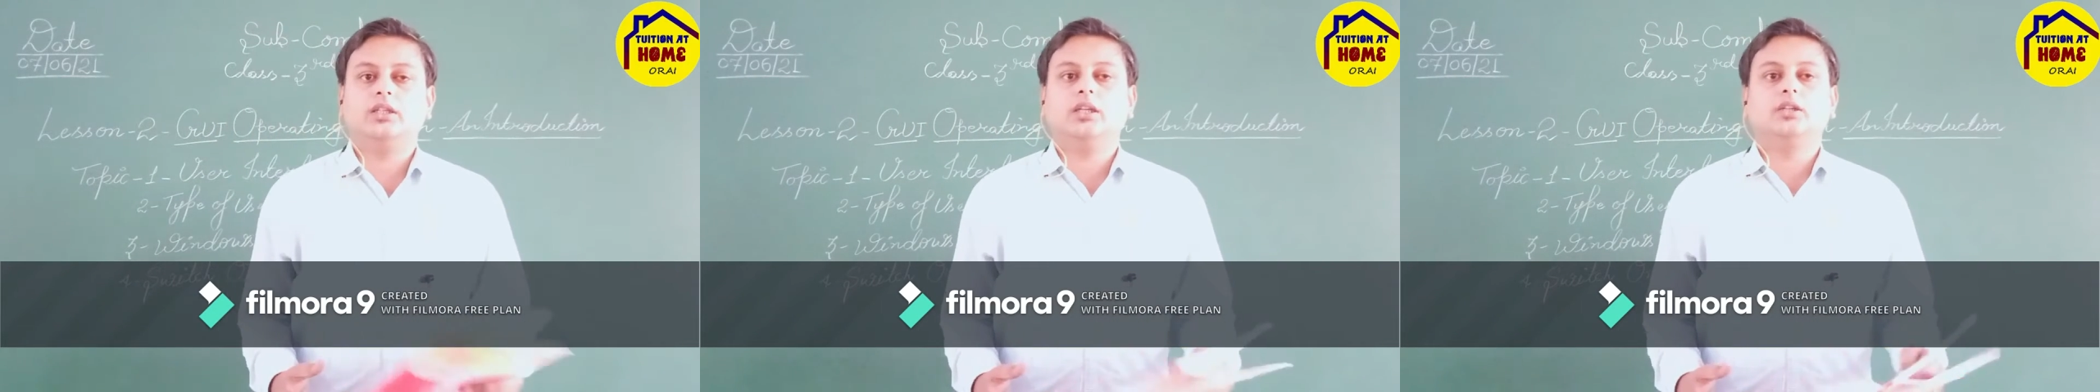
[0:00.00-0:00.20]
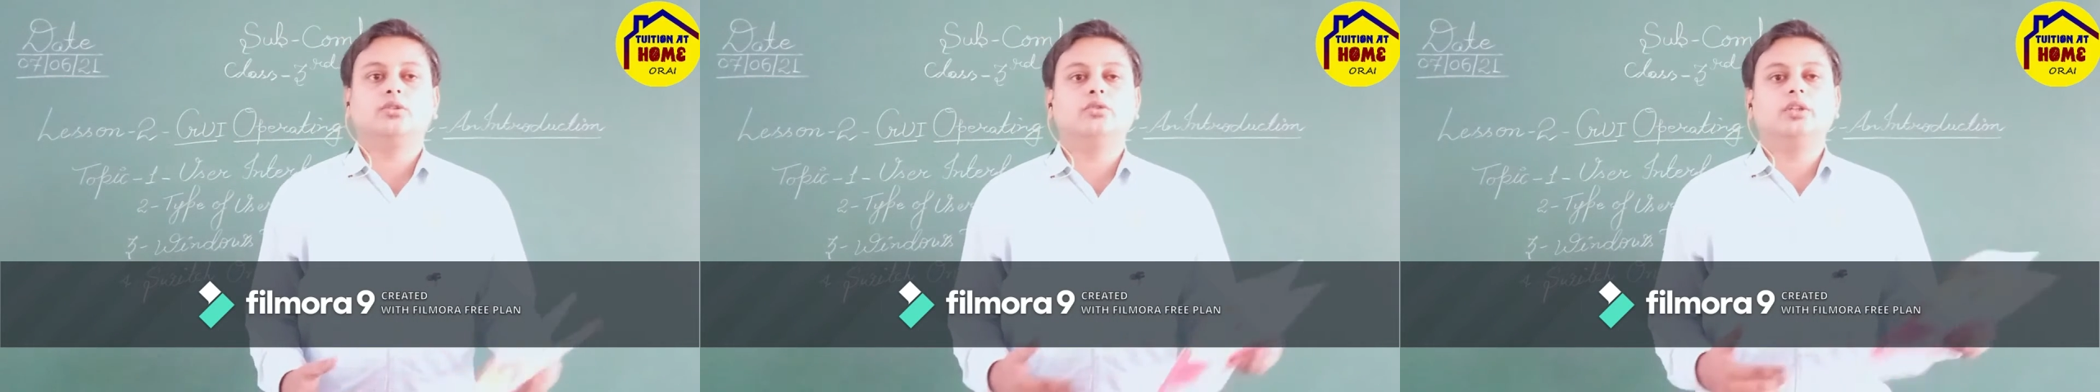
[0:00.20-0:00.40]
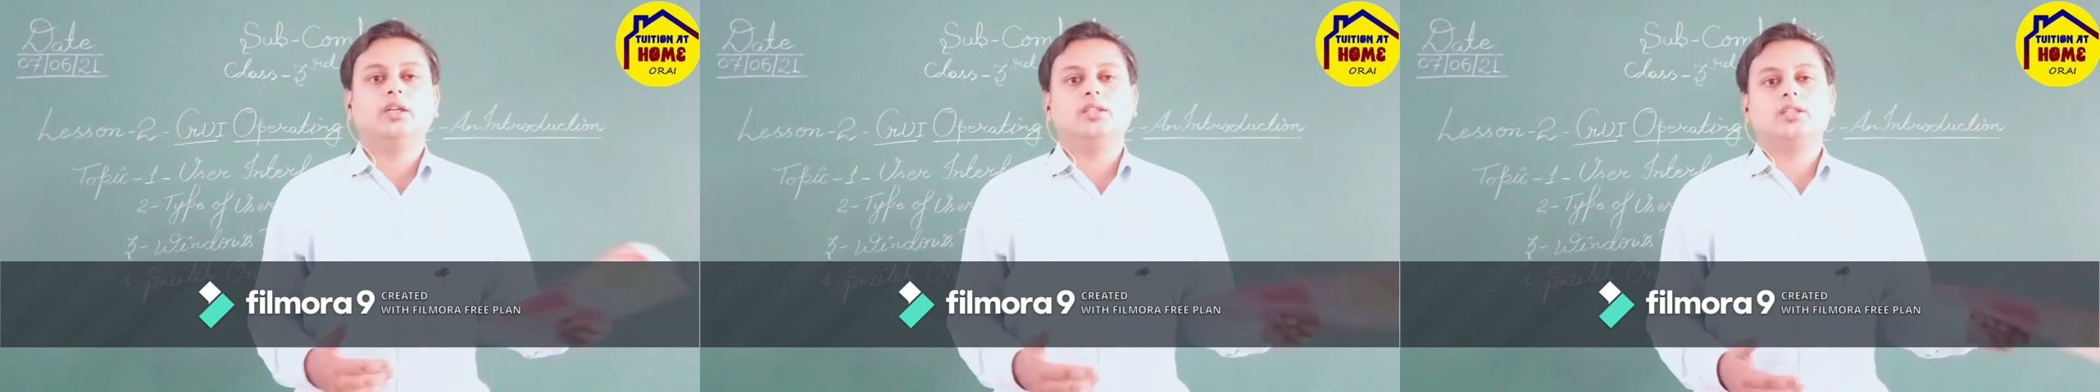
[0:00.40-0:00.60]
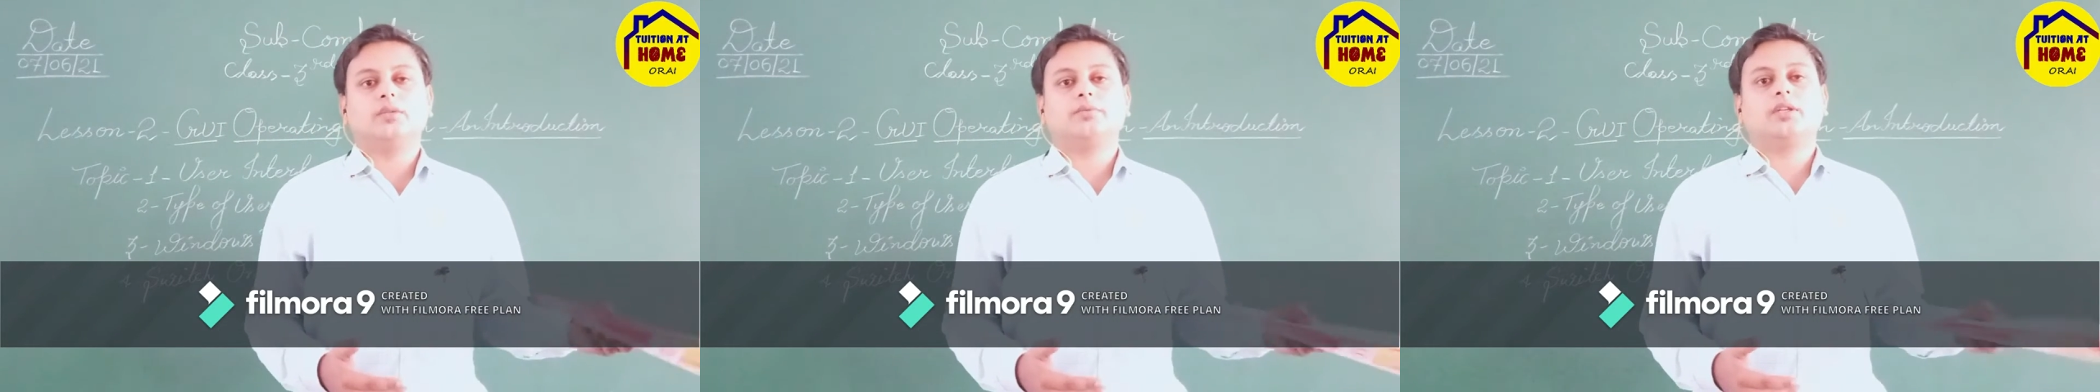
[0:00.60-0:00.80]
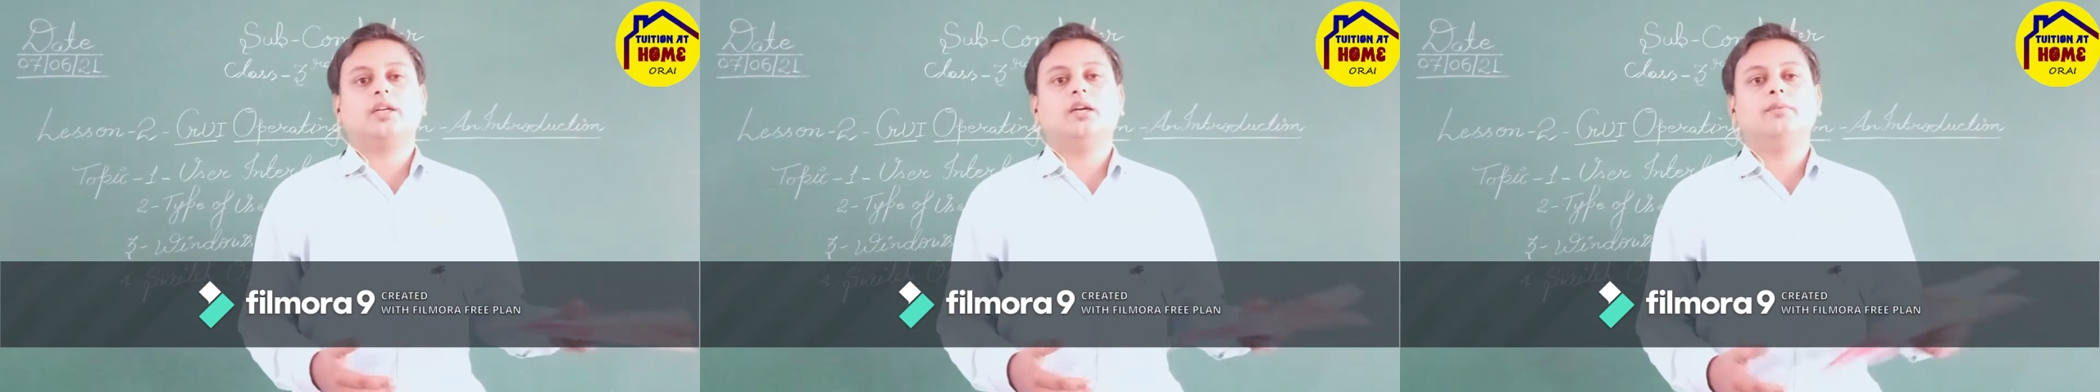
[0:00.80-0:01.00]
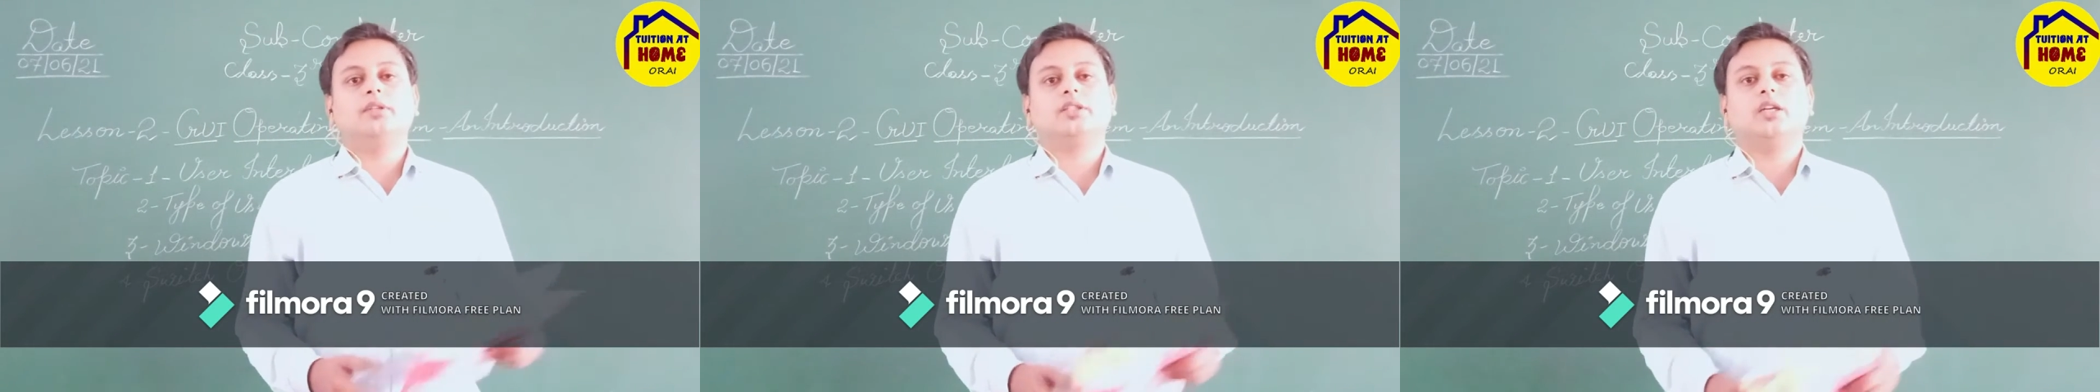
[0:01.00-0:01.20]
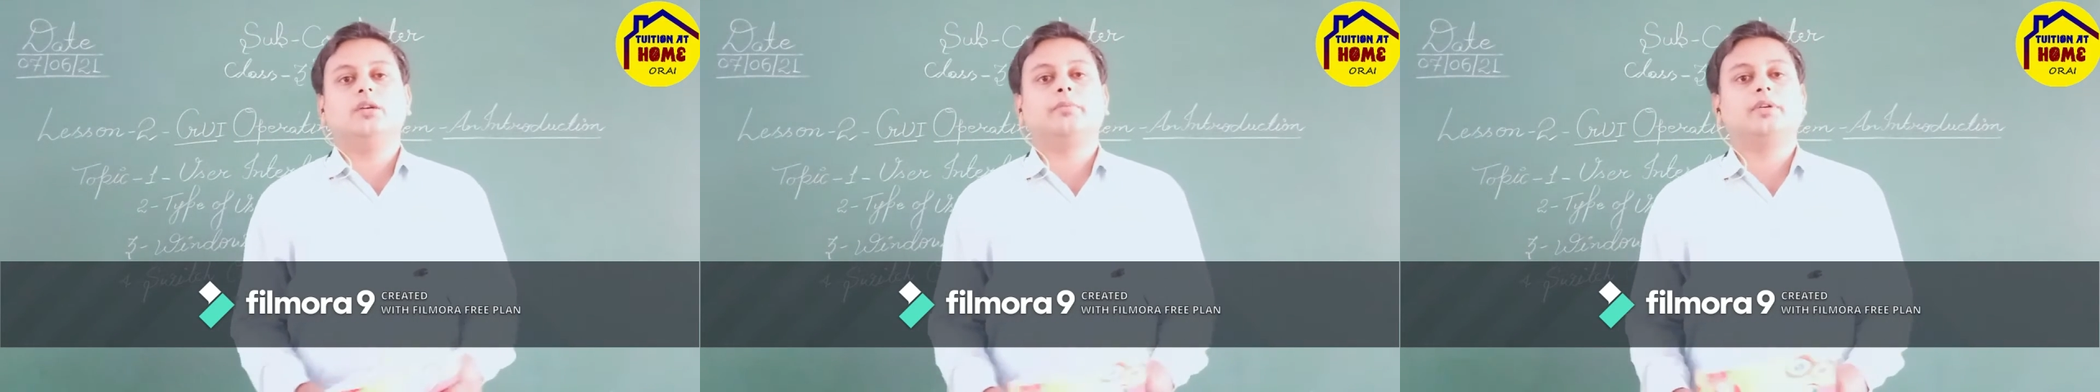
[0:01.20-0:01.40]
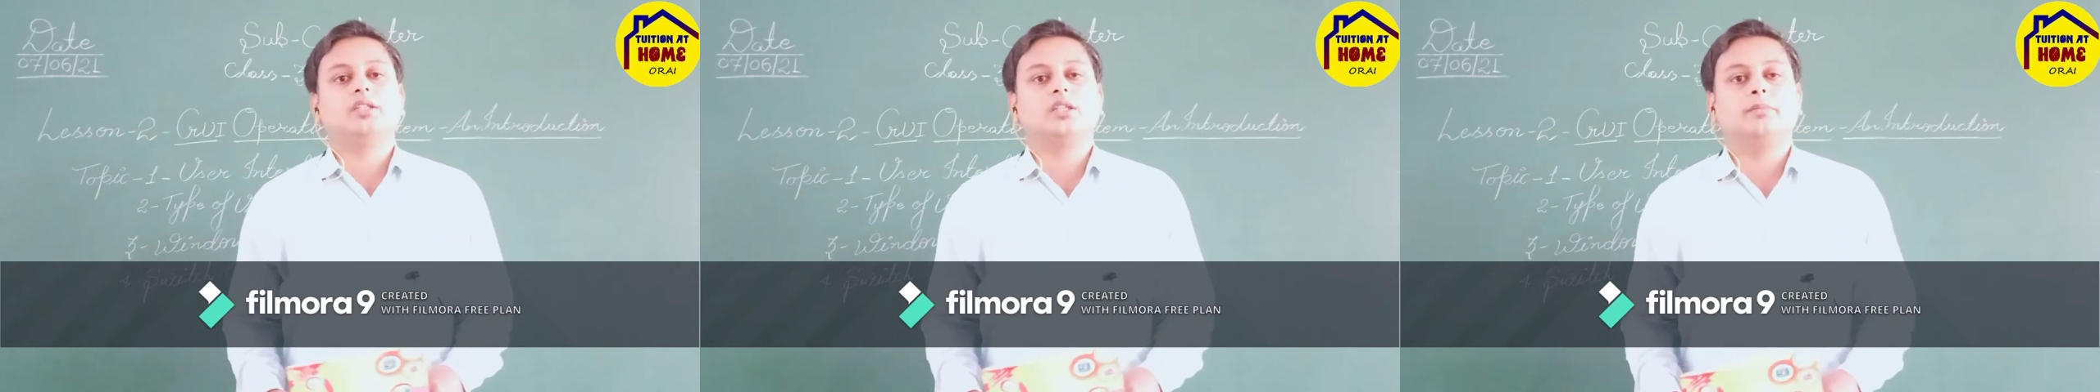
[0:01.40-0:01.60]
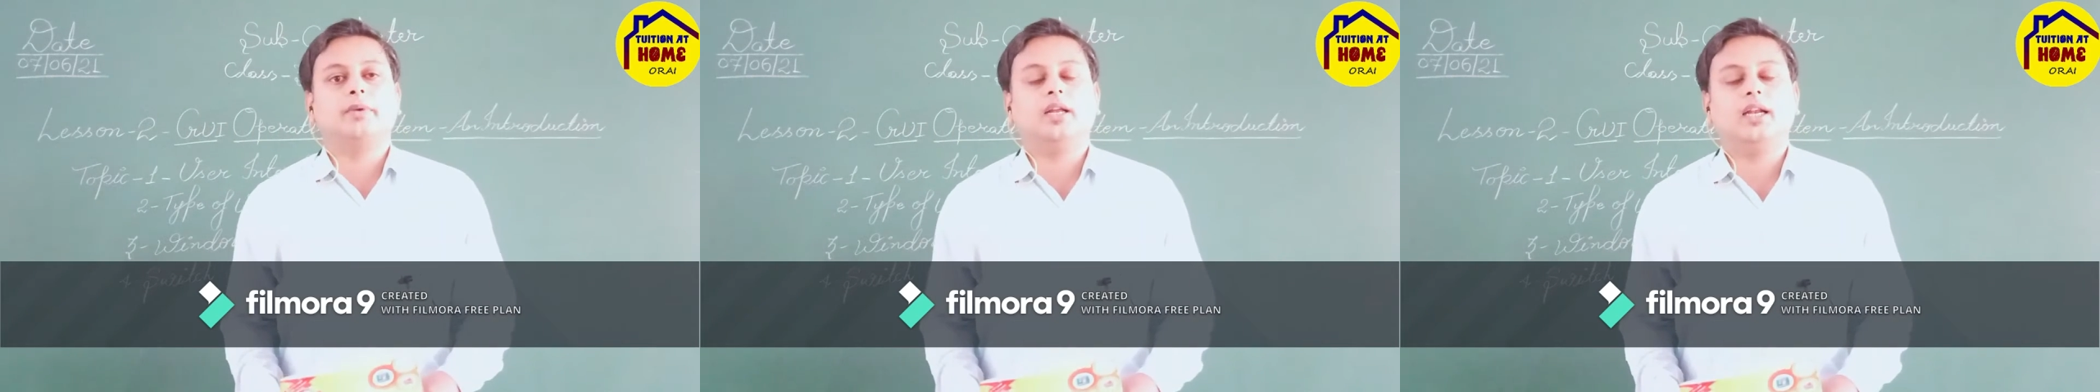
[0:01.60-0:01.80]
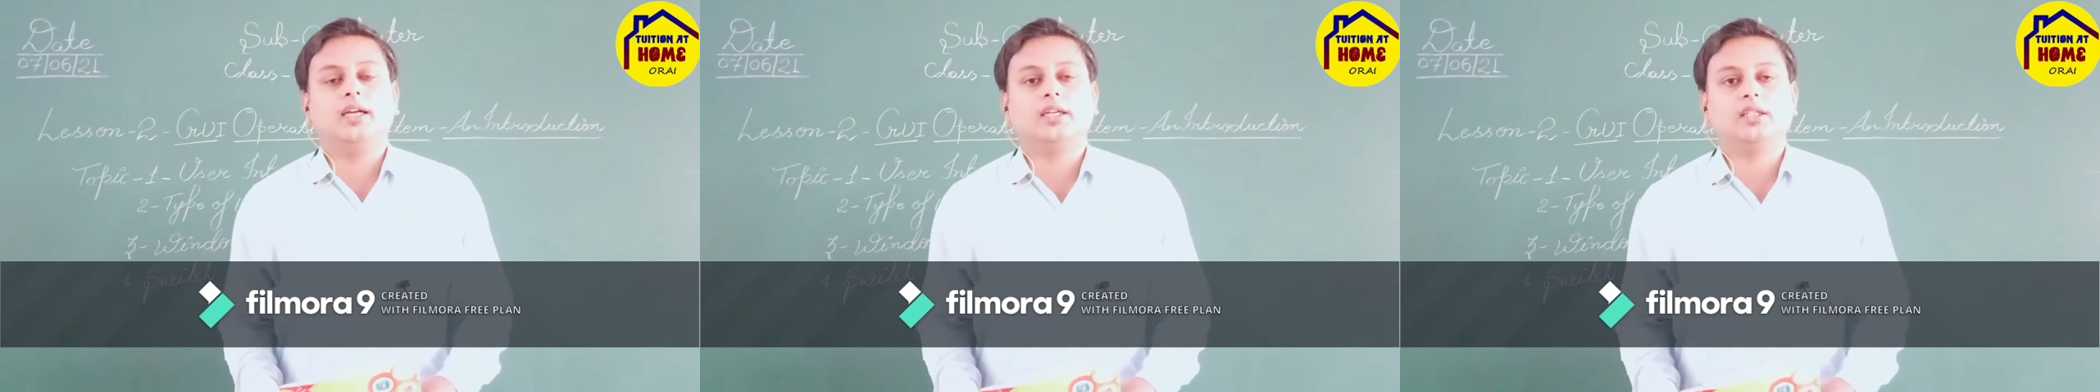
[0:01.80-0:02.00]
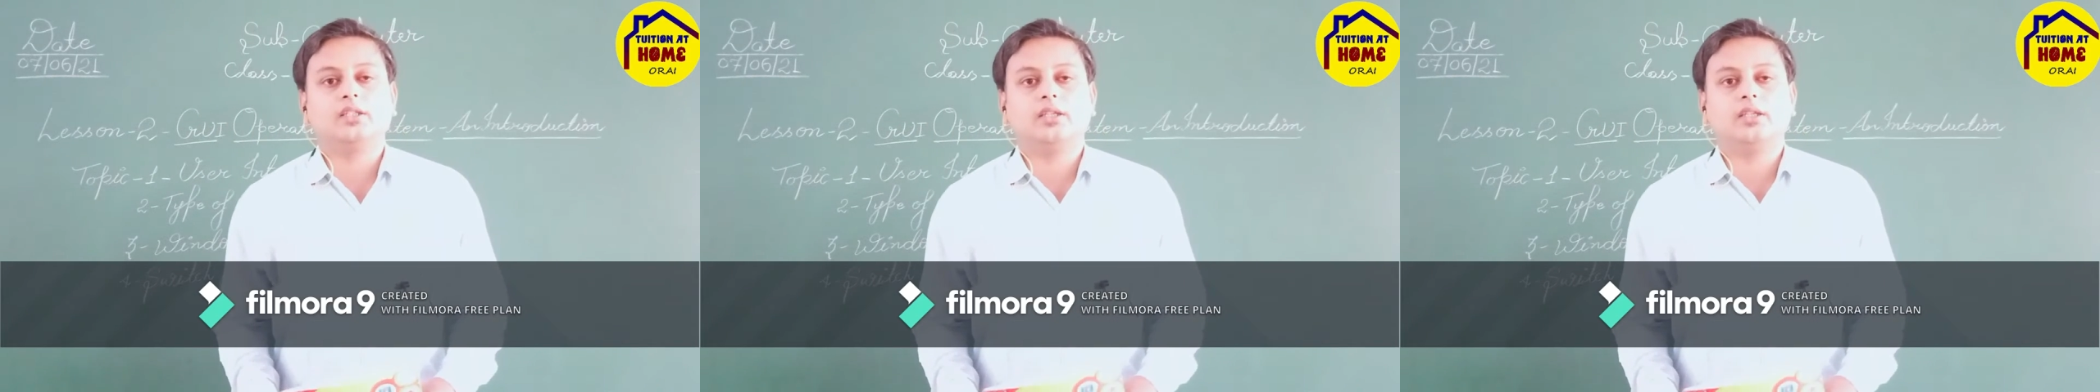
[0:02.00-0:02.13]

then go there and subscribe my channel, press the bell icon,